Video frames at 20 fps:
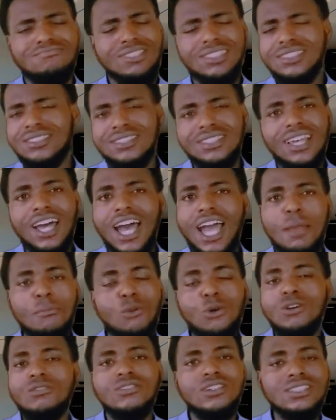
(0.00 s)
the
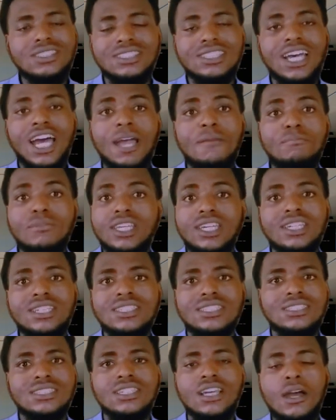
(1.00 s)
time, over time
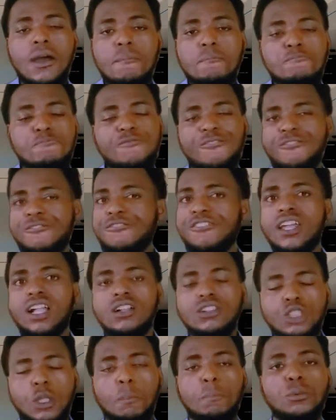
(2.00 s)
is
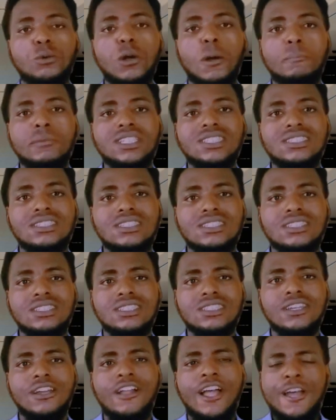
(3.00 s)
failed
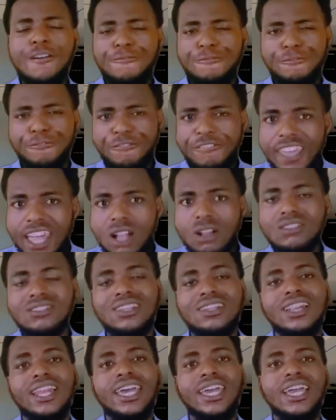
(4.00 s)
promises
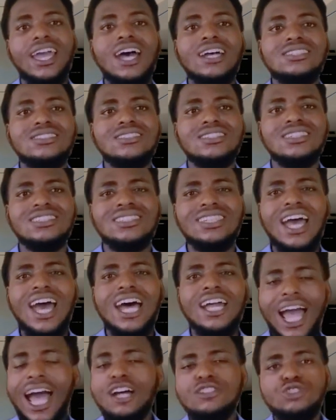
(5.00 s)
failed legacies
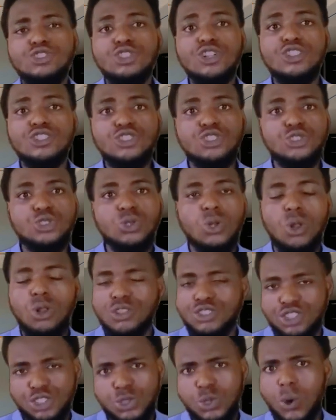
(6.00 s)
and just
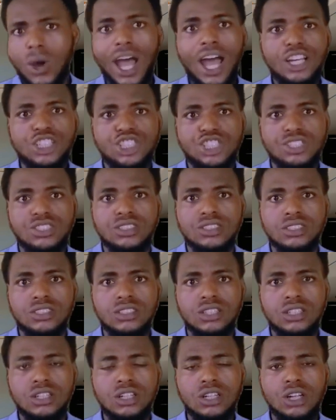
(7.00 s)
talks, no action.
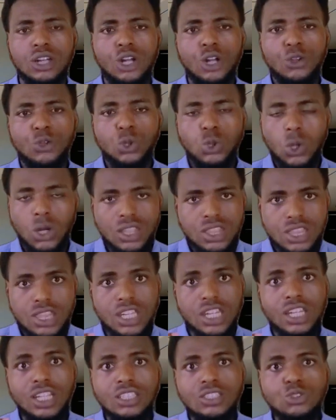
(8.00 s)

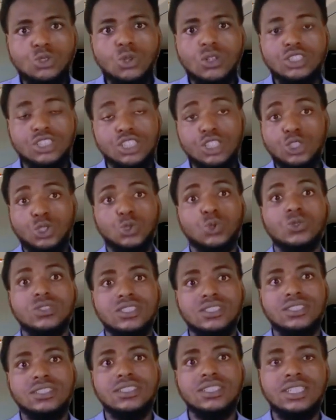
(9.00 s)
Nothing, nothing to
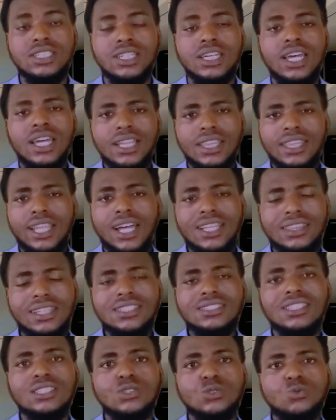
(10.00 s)
see that
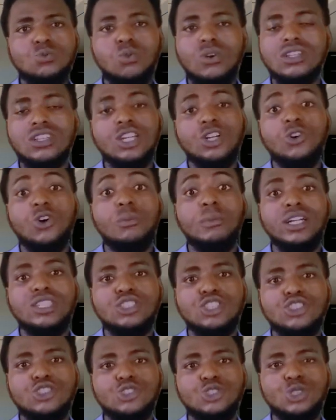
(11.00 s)
this is what the
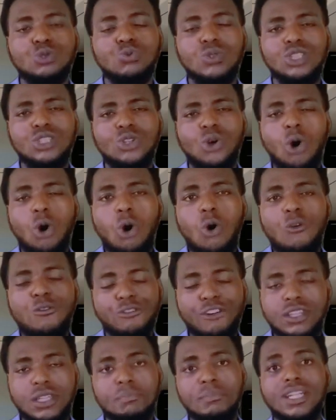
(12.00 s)
government is doing
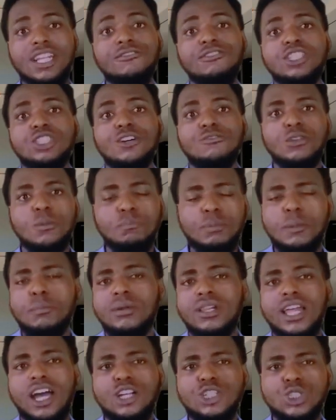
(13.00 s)
for the benefit of the
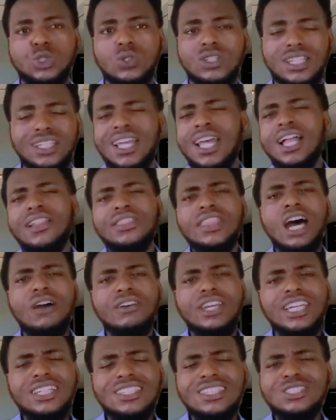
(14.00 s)
people actually. Now,
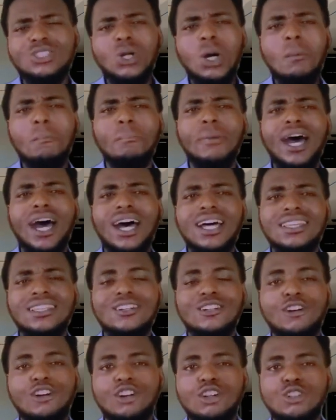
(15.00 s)
it is not
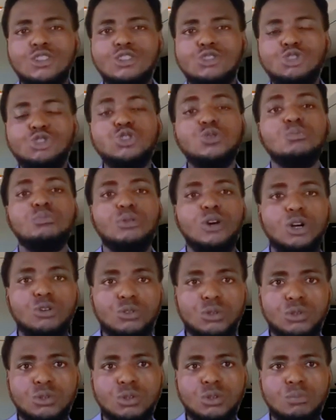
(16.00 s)
bad to
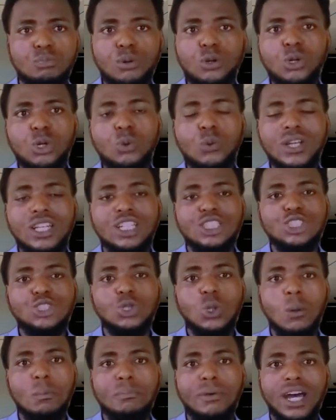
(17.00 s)
borrow. Borrowing
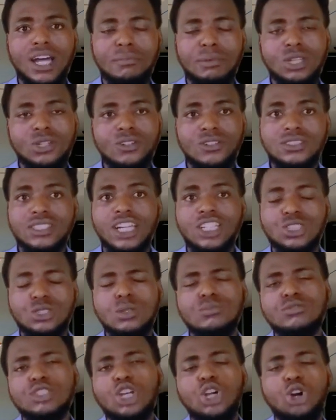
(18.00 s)
is not bad because there's
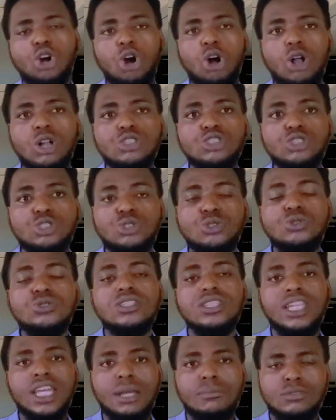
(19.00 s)
something called
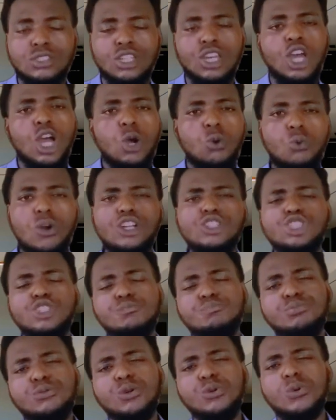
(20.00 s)
good debt. When
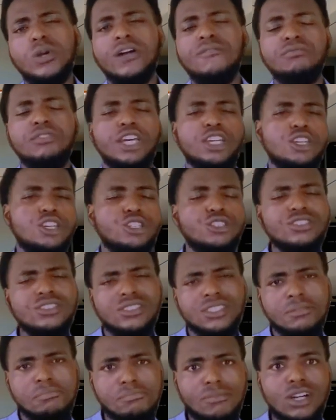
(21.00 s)
you borrow and then you
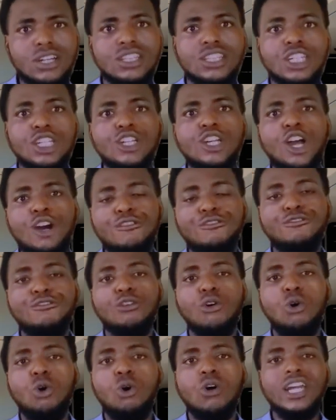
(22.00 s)
use the money
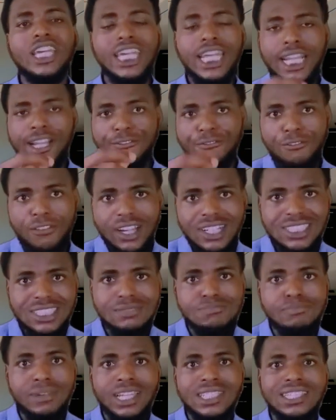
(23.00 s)
for
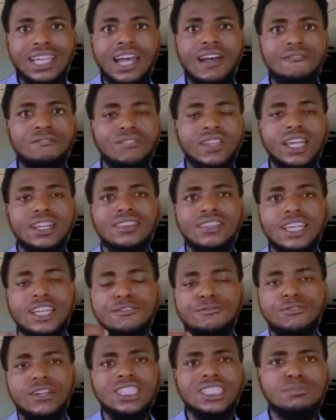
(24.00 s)
investment and then
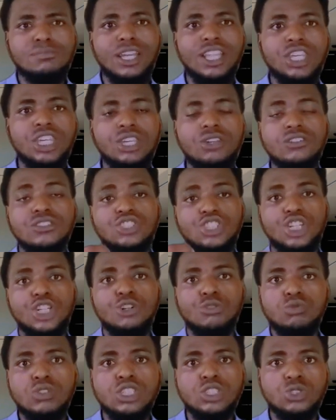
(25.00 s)
the investment yields
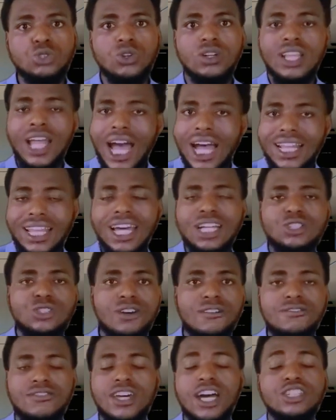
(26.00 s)
a return and
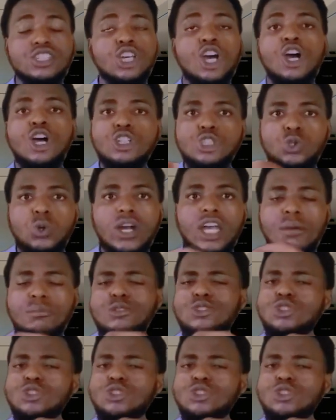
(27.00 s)
out of that you're